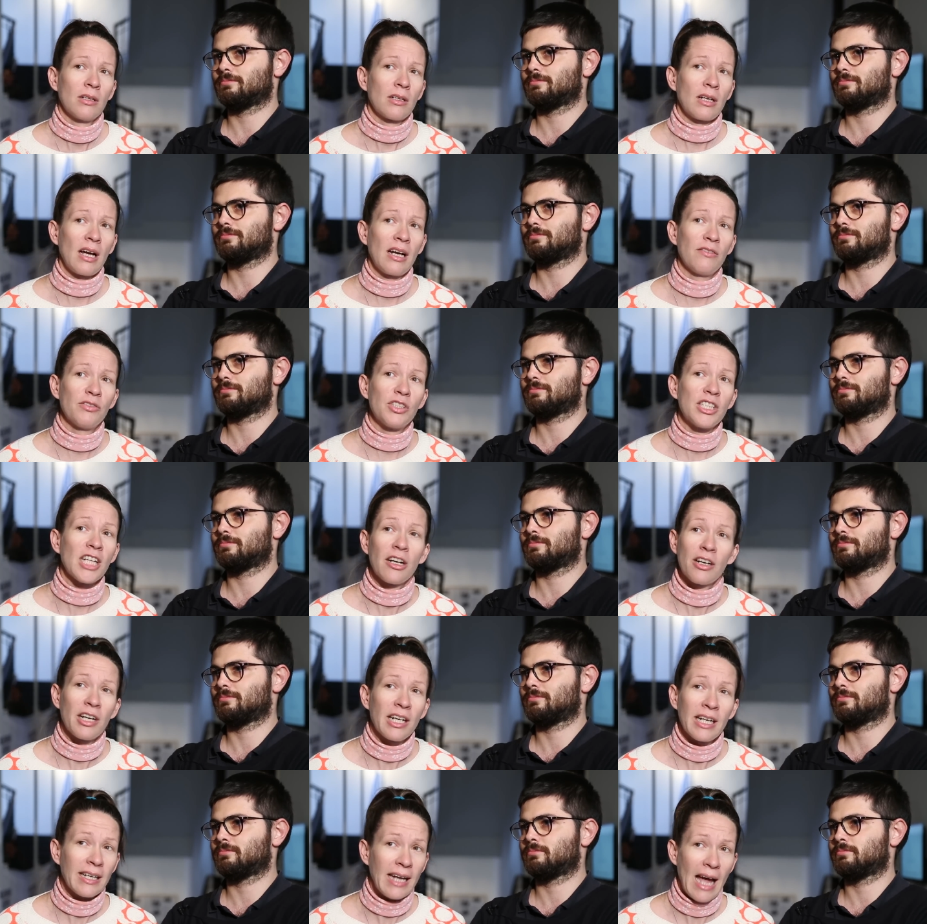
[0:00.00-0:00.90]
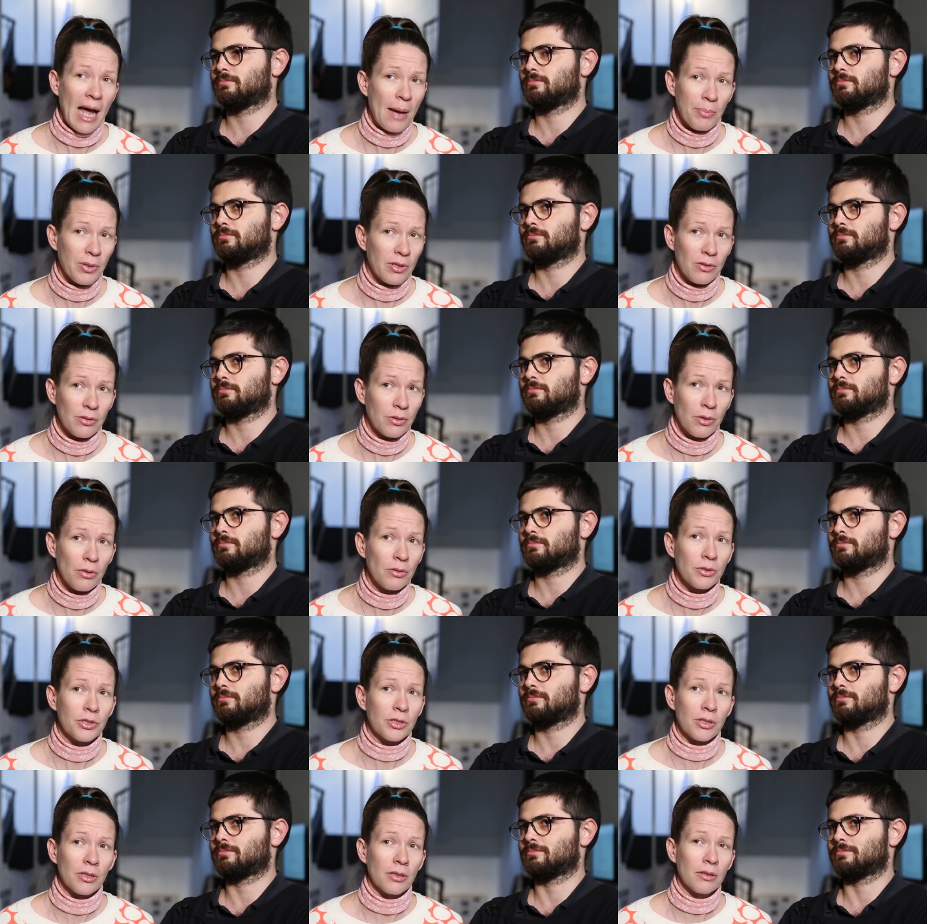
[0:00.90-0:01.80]
Speaker 1: kind of sharing capital
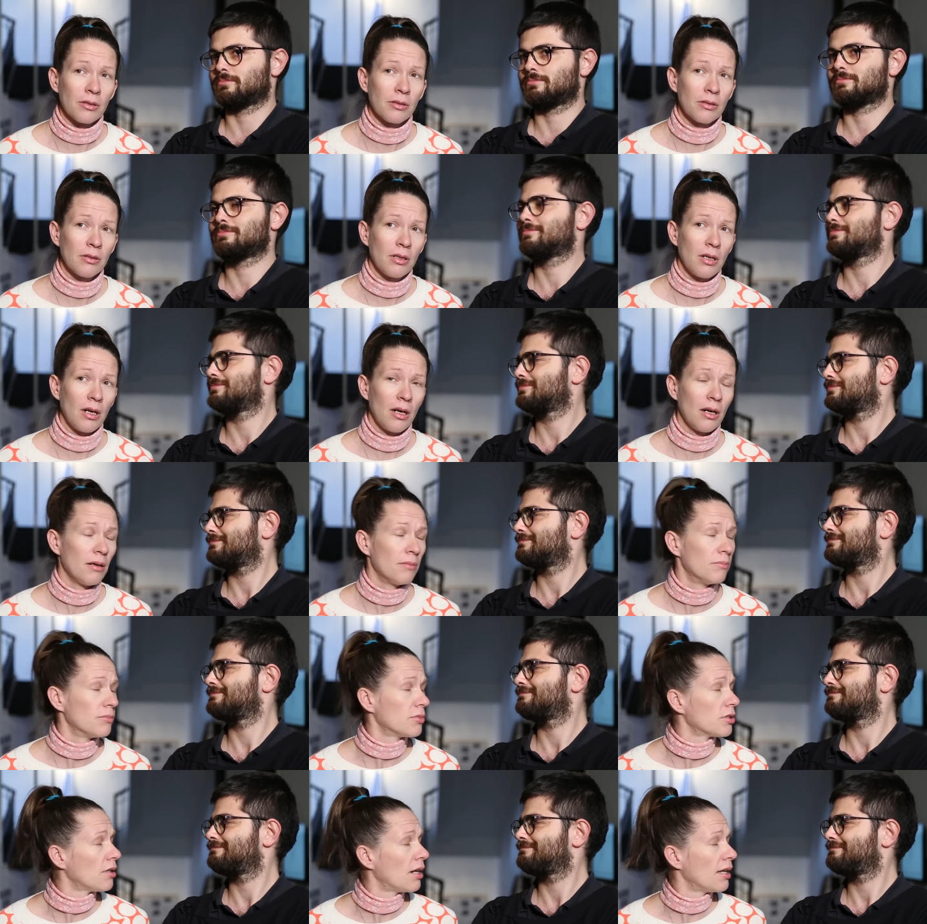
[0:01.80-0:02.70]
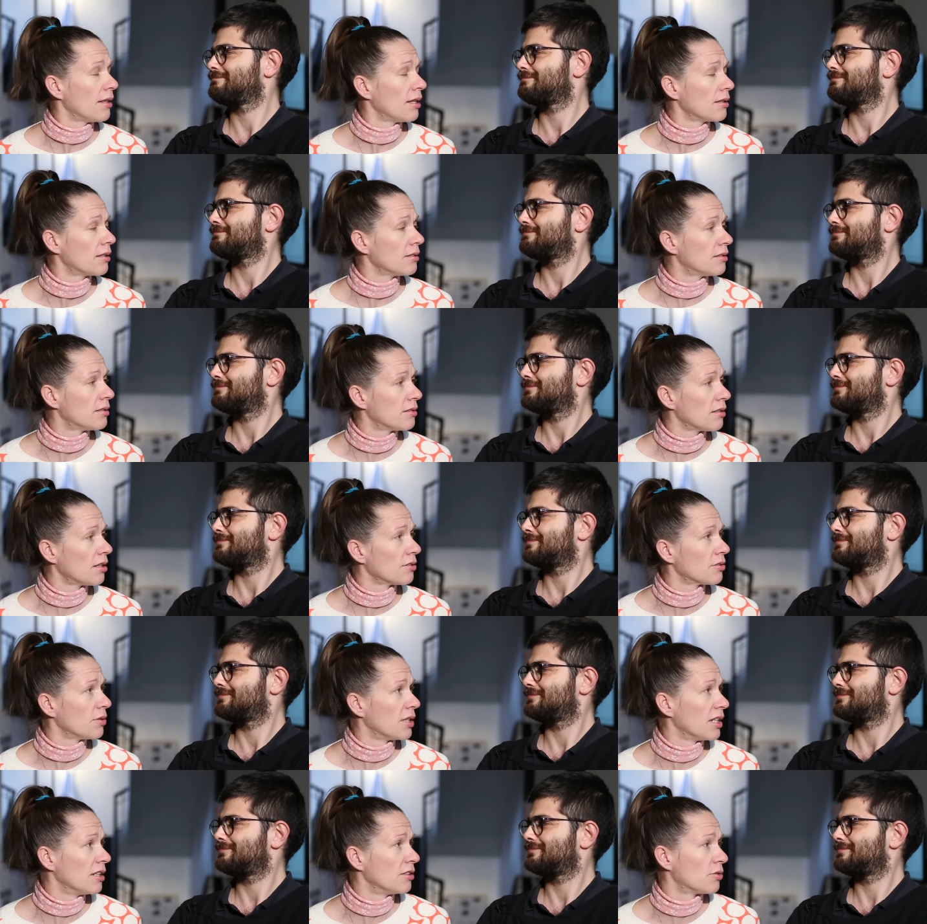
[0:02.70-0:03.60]
culture. Um, so I think this is
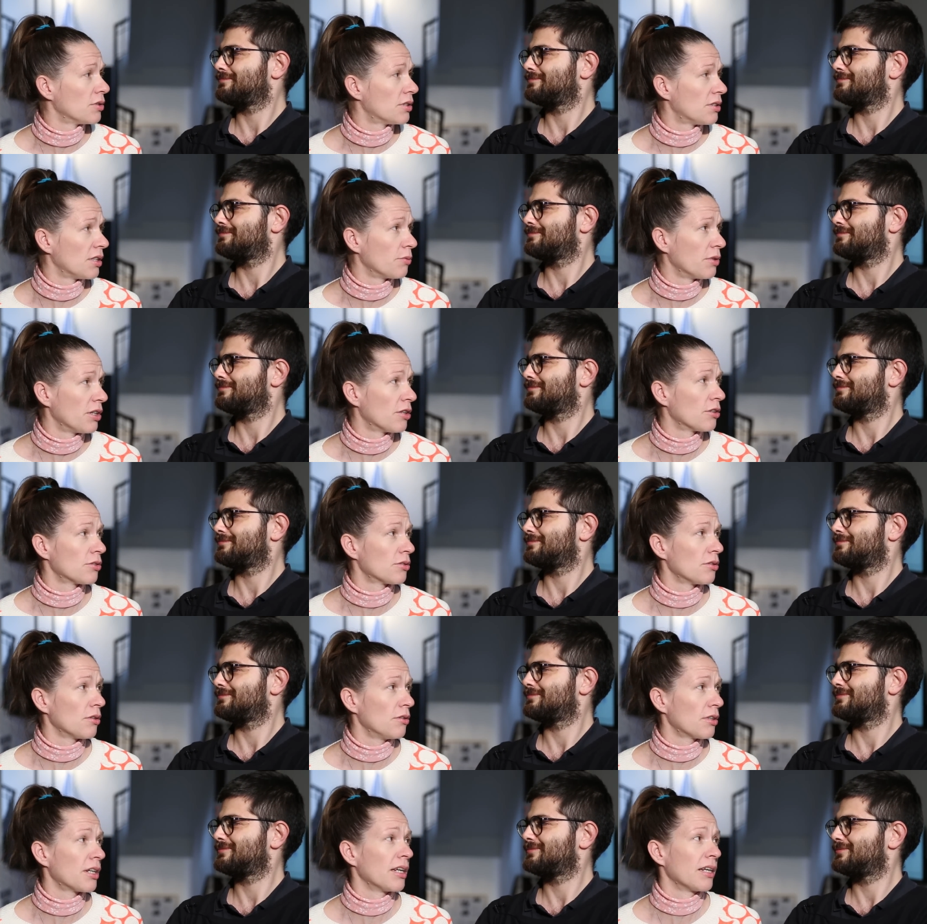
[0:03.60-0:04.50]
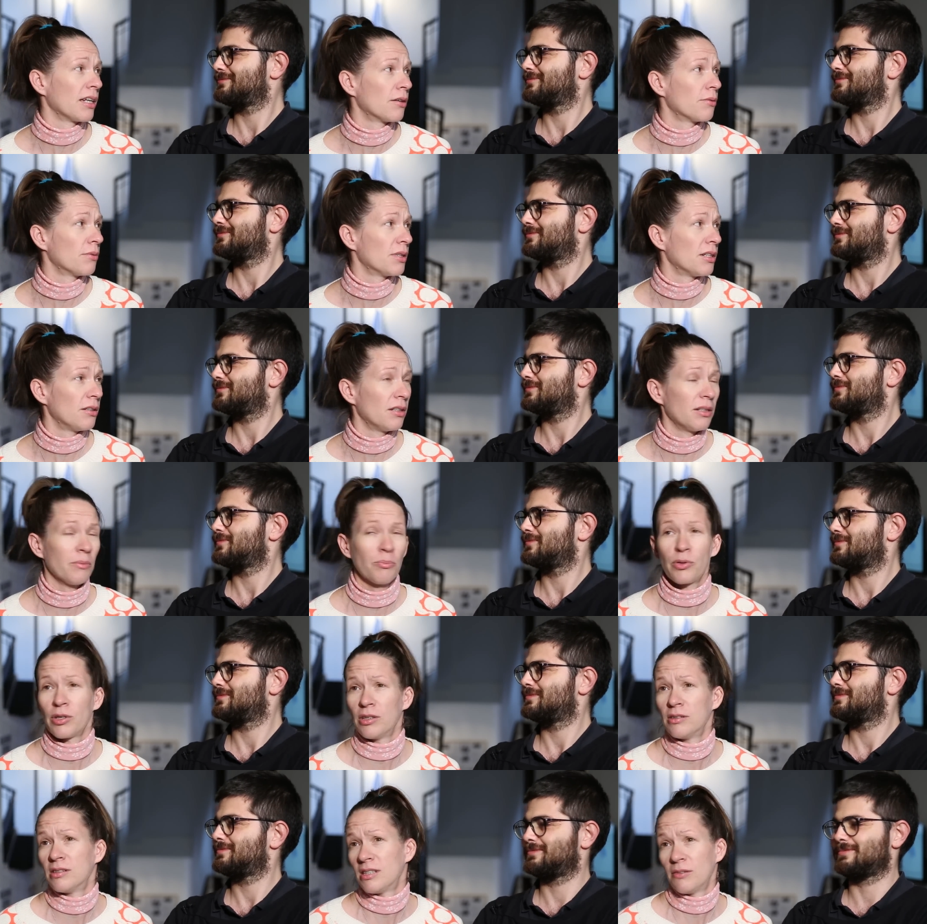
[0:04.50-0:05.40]
also an interesting rehearsal looking at a real
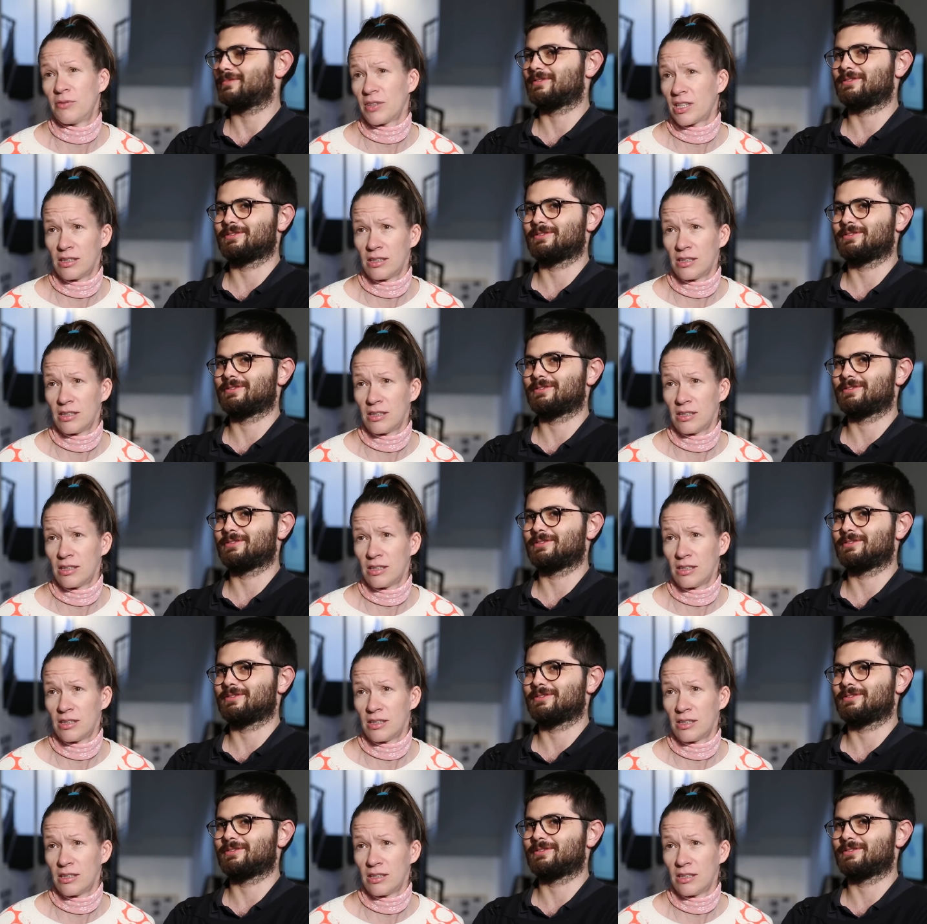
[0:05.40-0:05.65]
important civic